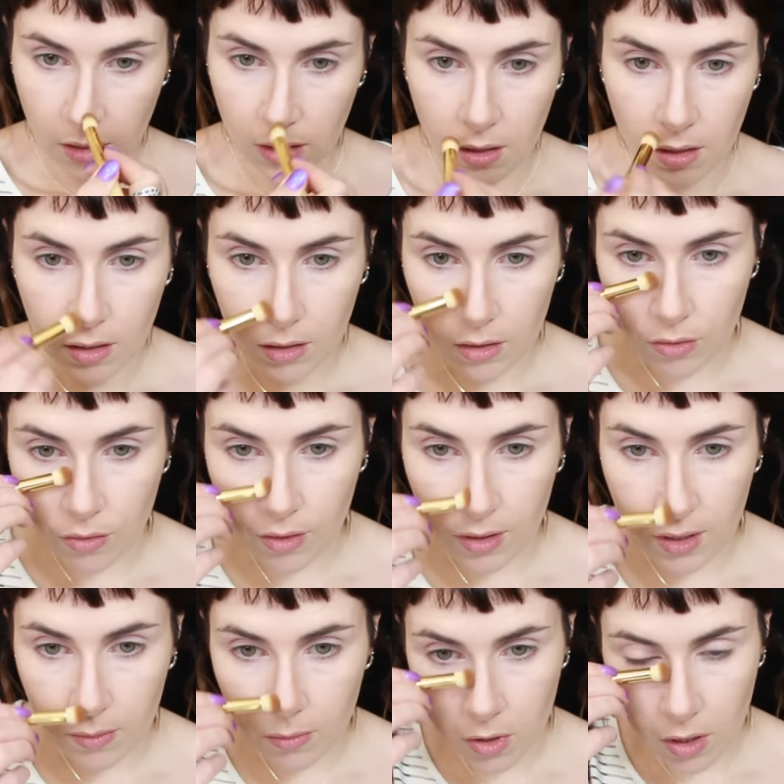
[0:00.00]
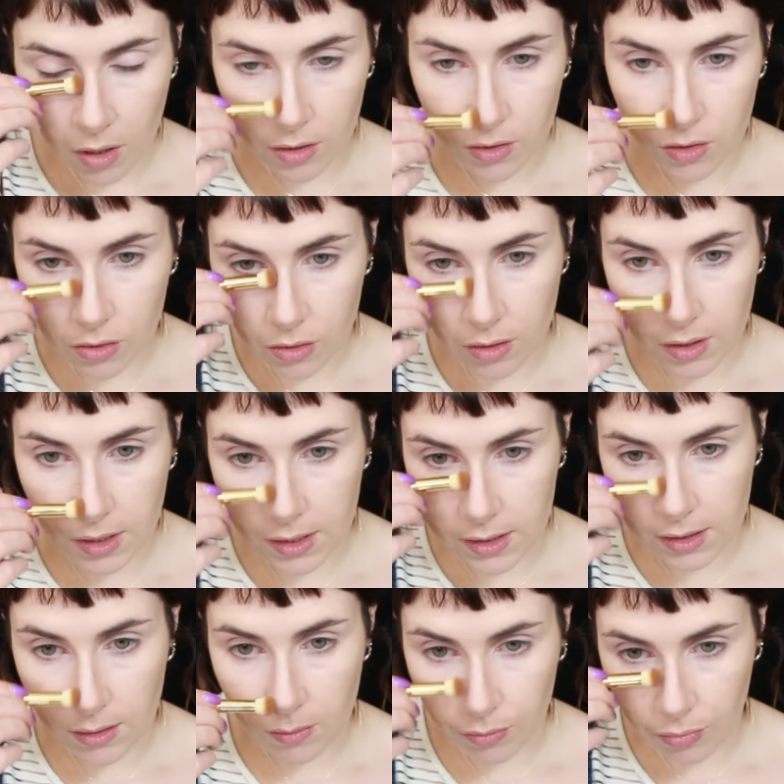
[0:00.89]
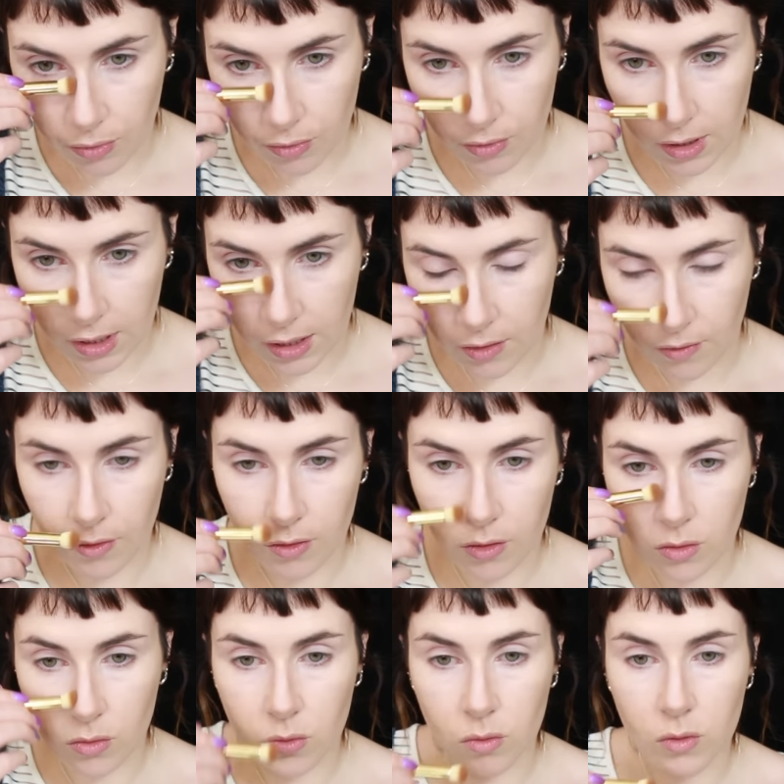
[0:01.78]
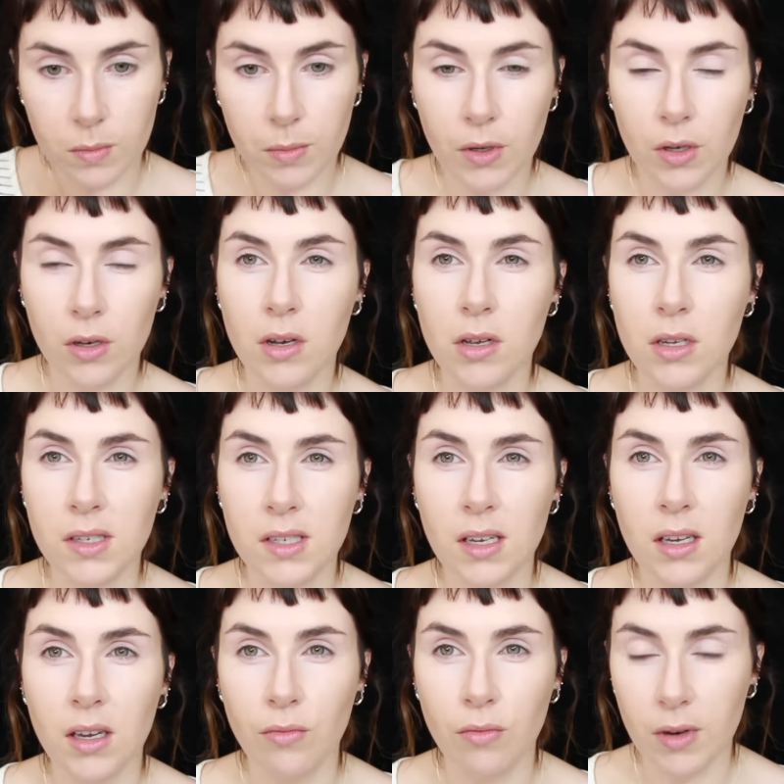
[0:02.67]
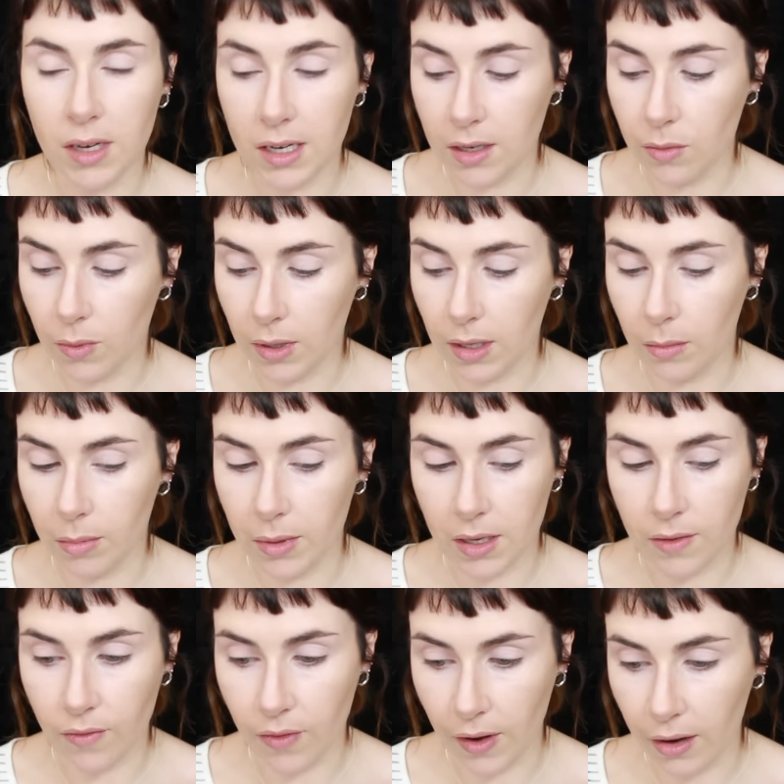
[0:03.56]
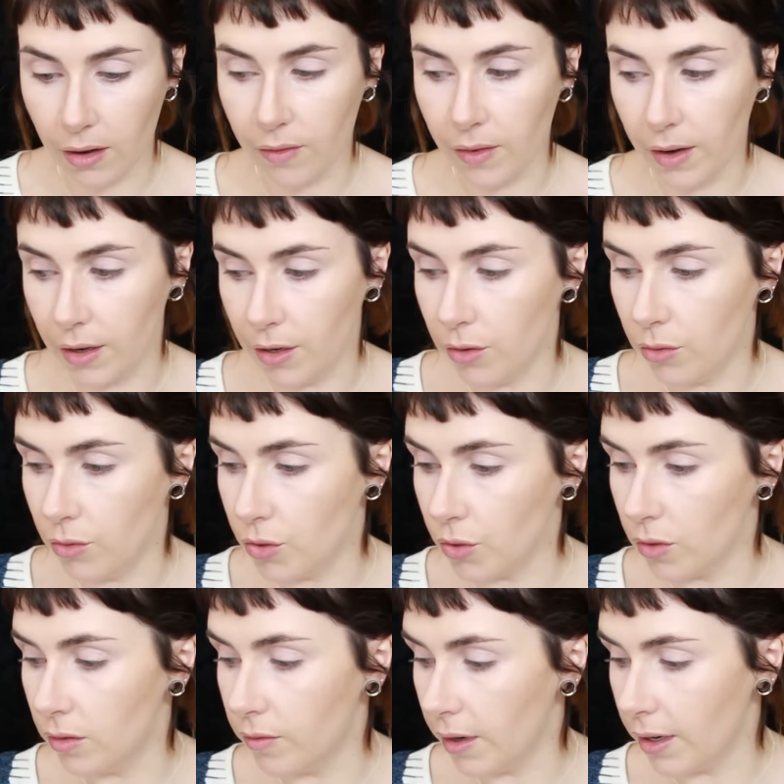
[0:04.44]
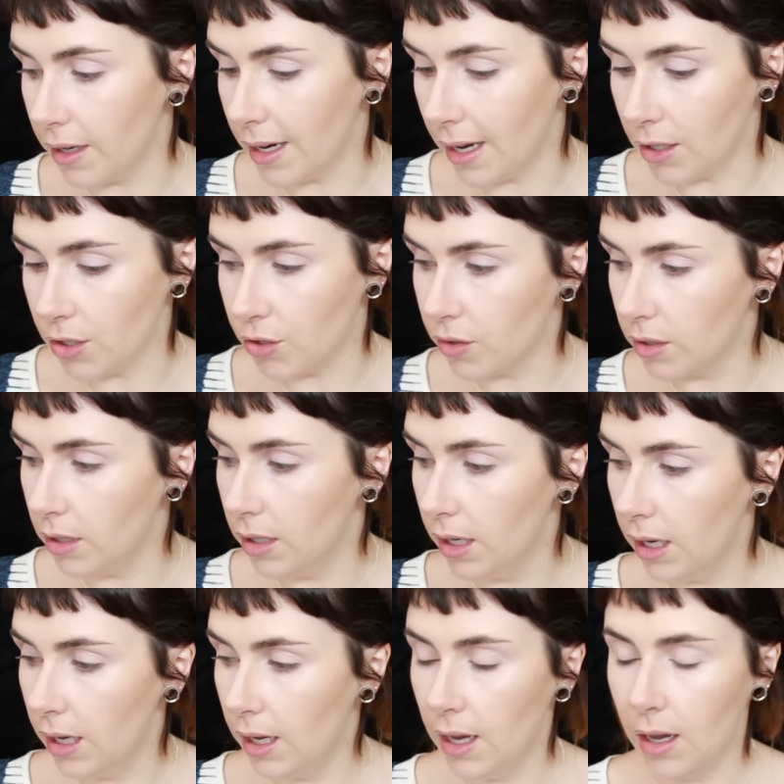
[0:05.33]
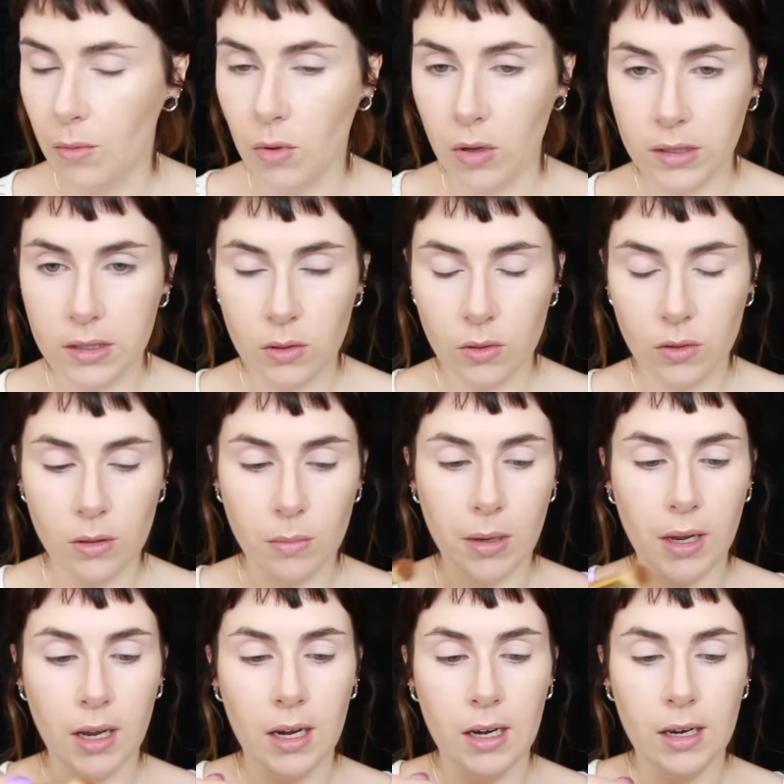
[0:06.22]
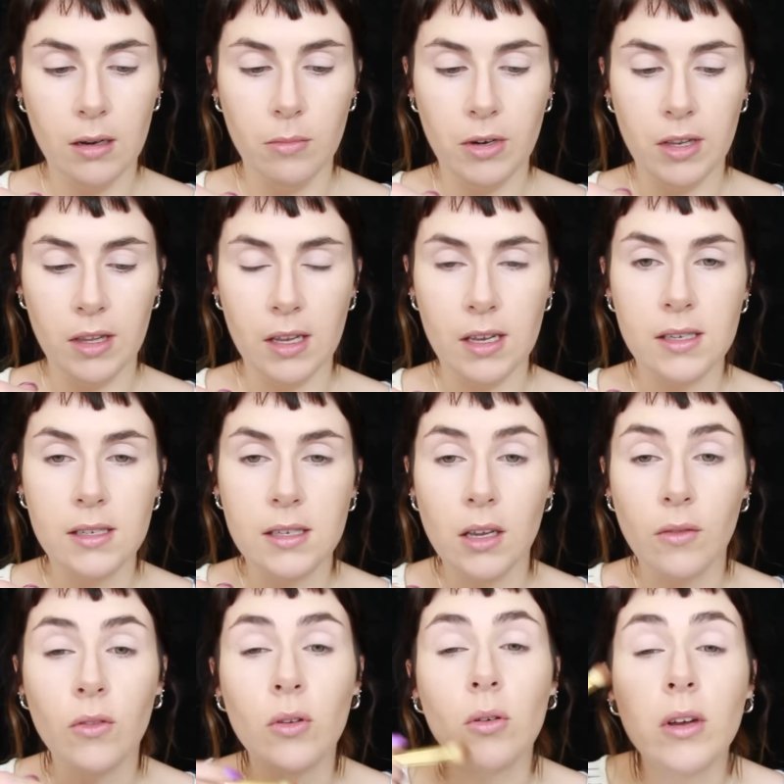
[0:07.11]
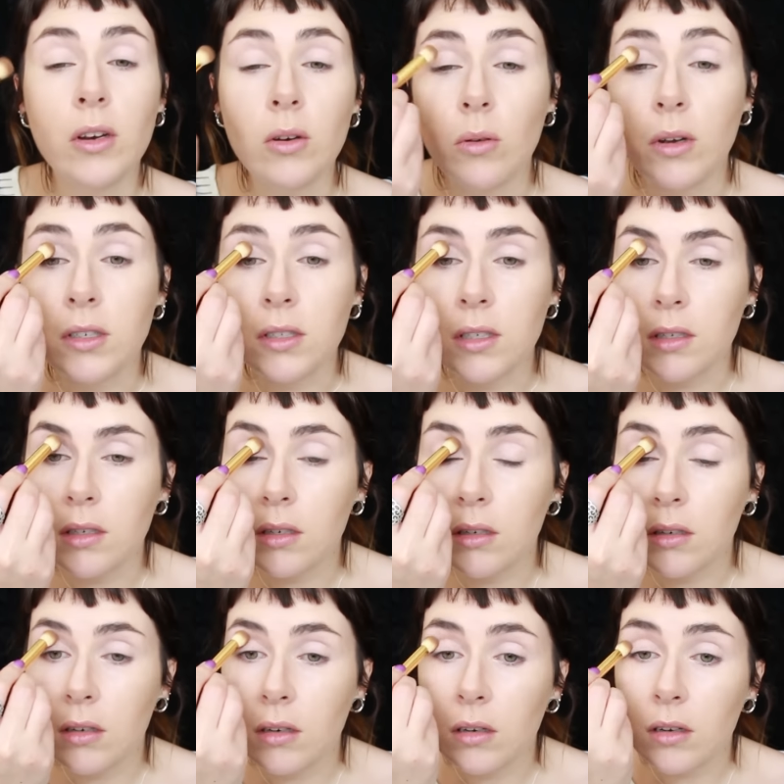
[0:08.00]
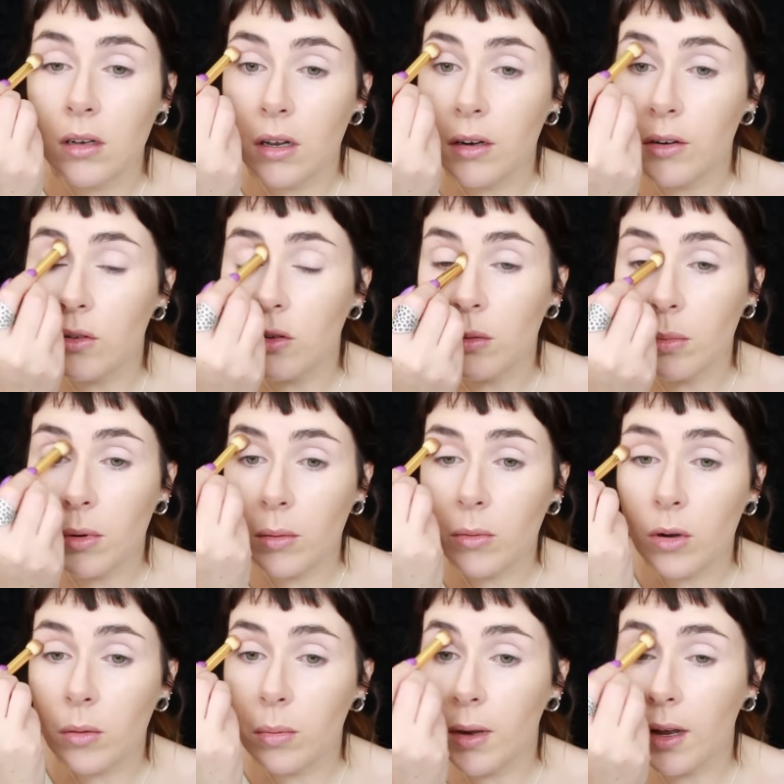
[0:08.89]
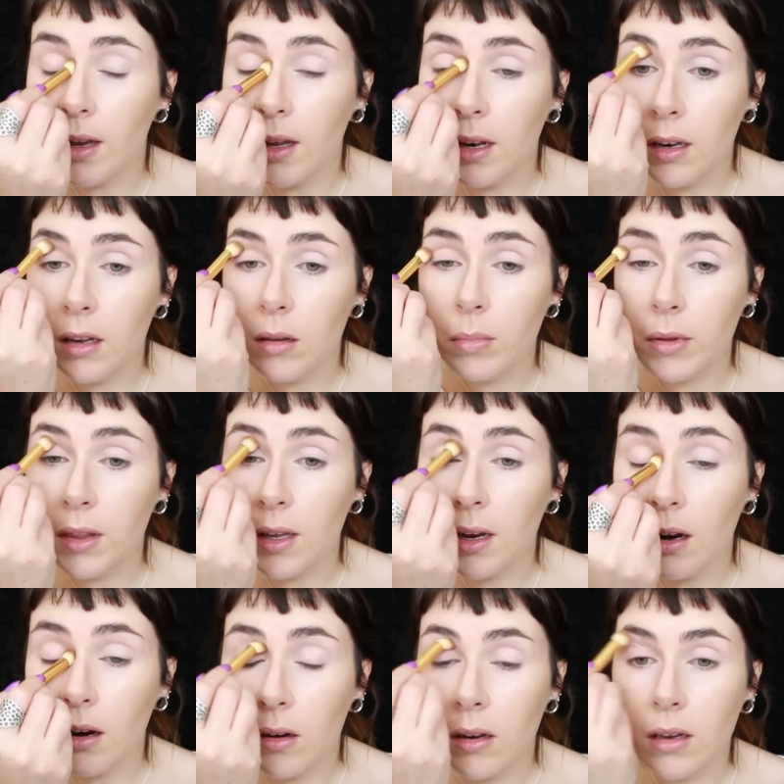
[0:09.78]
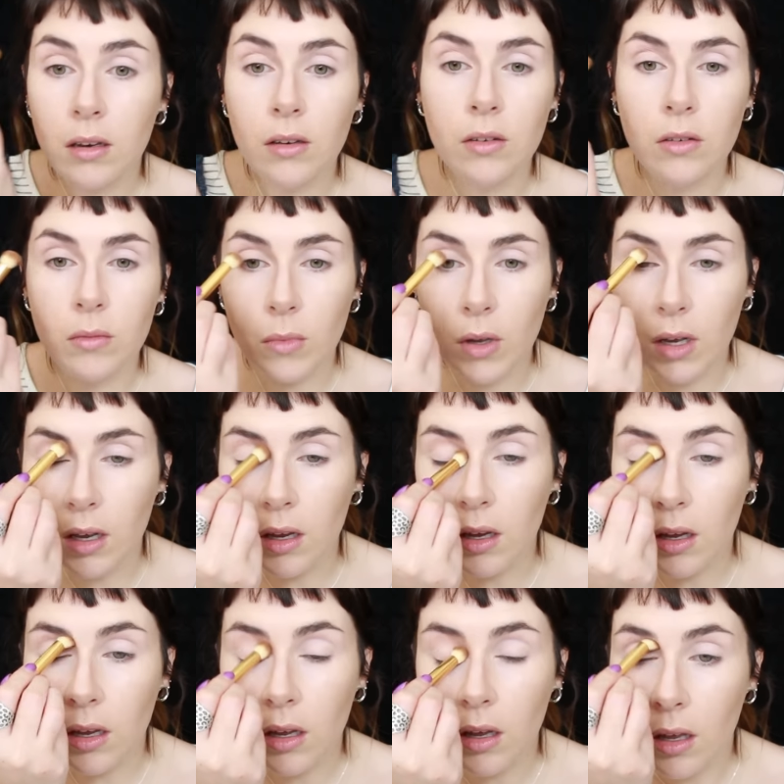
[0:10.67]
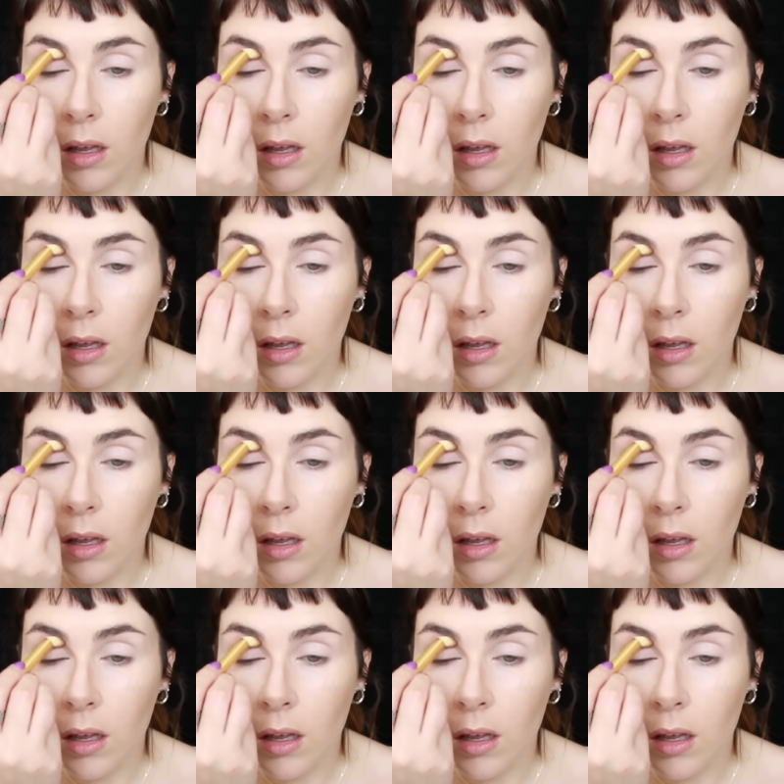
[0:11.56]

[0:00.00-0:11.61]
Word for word: out. Uh, cream contour is brilliant for the nose because it really will be very, very neutral, very natural. I'm also going to apply a little bit of this, even though I know I did contour, but I'm going to apply a little bit there into my